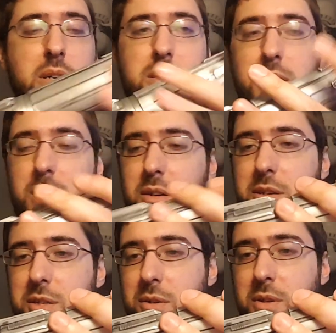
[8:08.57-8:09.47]
So I already
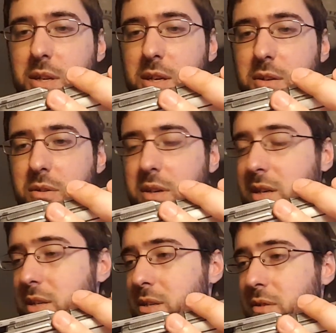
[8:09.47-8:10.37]
shown you the kill
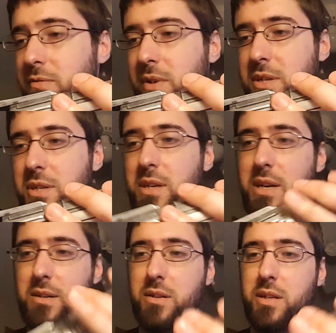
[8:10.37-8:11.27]
key. So
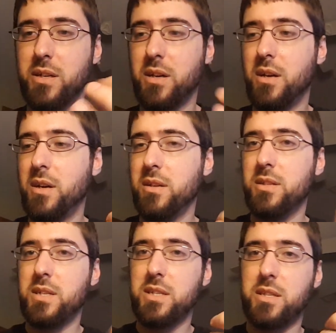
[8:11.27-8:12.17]
functionality,
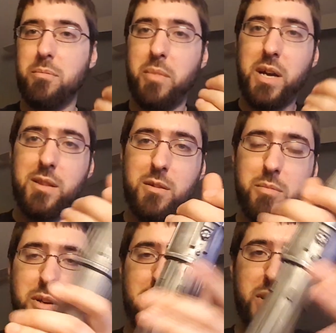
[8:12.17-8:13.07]
this has the Matthew
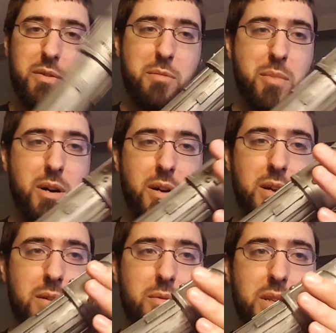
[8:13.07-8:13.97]
McGreary
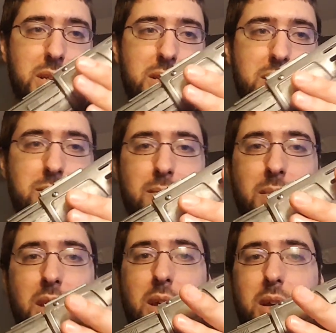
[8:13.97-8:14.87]
mod with it,
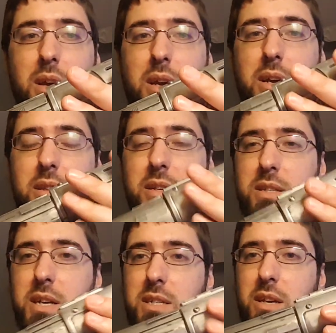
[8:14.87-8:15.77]
and this
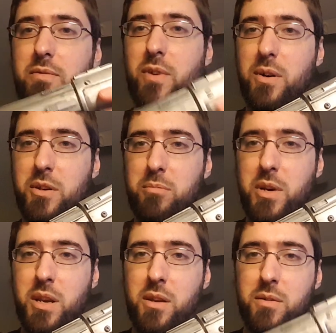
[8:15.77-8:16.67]
has a volume
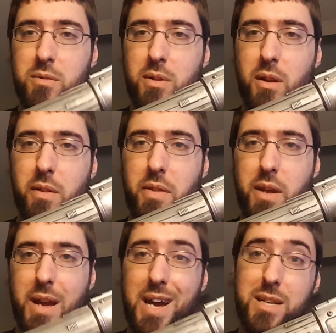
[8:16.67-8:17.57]
menu,
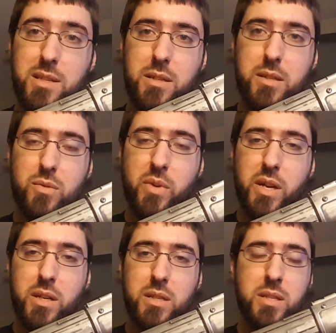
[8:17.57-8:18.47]
the accent
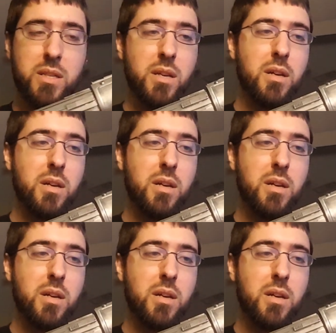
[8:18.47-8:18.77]
swings,